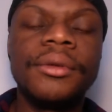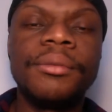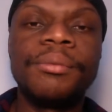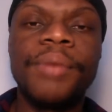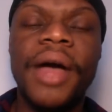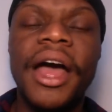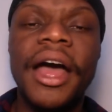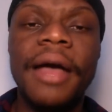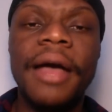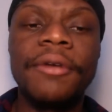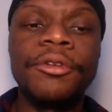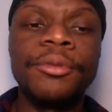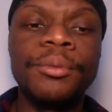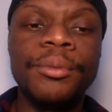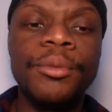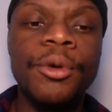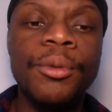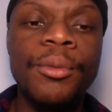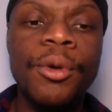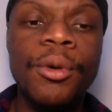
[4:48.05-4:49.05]
perhaps
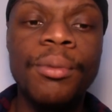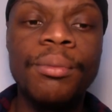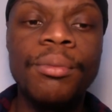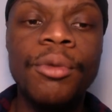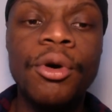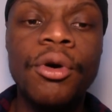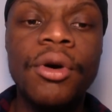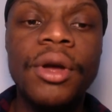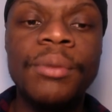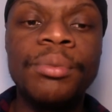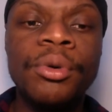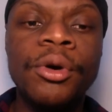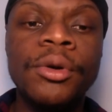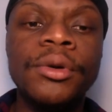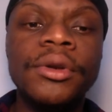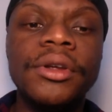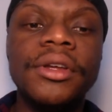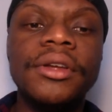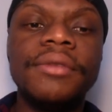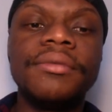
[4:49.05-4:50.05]
more
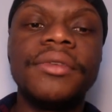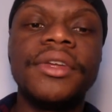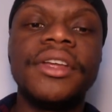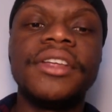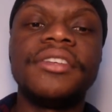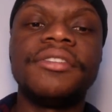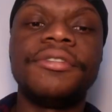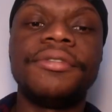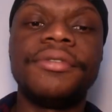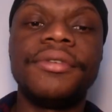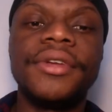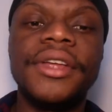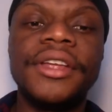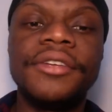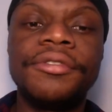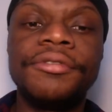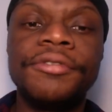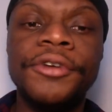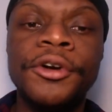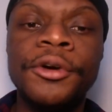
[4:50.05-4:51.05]
importantly, his
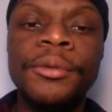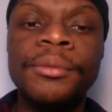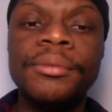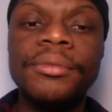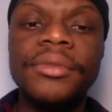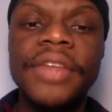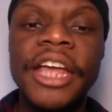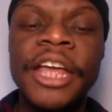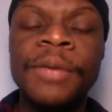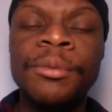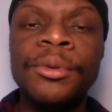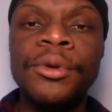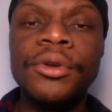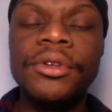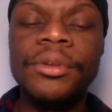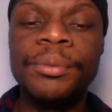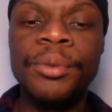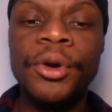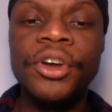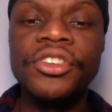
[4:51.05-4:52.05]
film
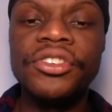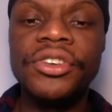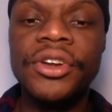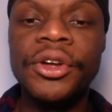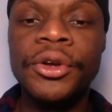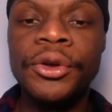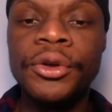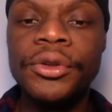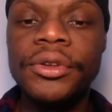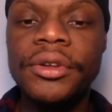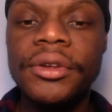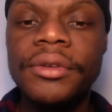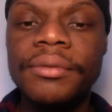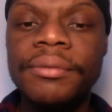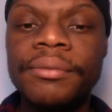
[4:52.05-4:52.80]
debut, Boyz in the Hood,